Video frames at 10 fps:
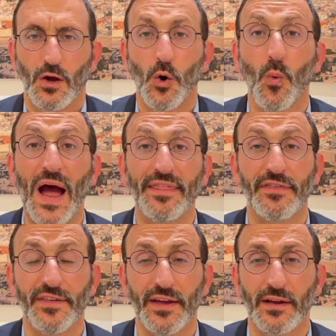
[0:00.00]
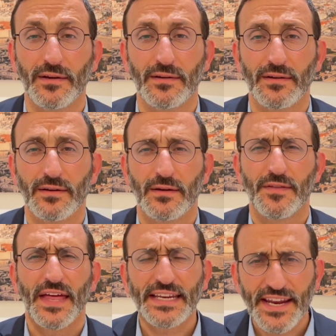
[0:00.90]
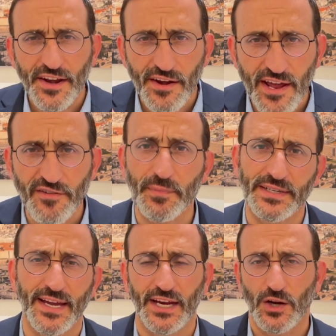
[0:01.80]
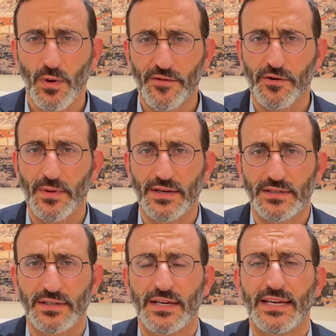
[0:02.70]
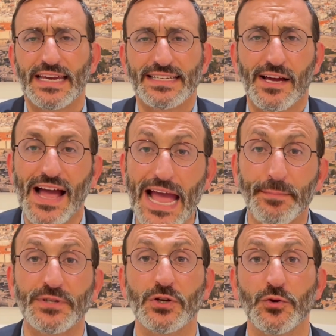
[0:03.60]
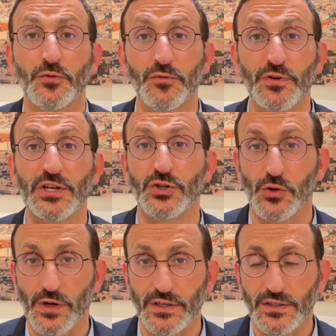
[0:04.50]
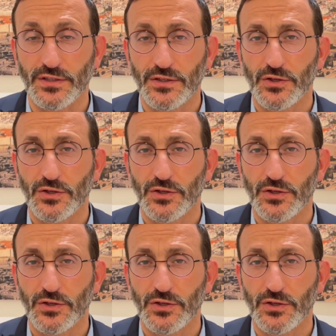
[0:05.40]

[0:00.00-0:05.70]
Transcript: one thing that can never be taken away from us is our absolute free choice